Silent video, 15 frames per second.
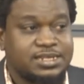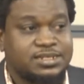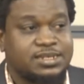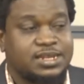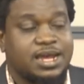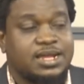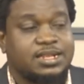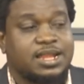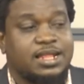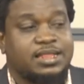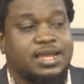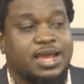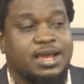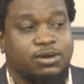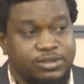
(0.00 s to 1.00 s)
that
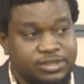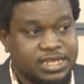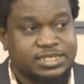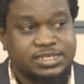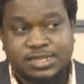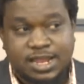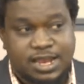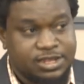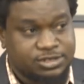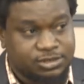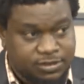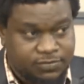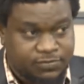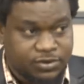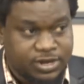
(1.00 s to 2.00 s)
are contesting
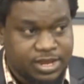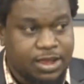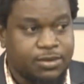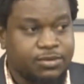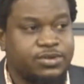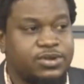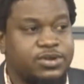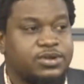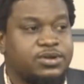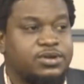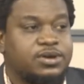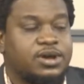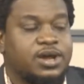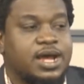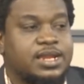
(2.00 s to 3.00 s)
elections for now.
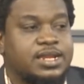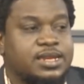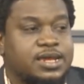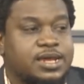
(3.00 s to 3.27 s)
And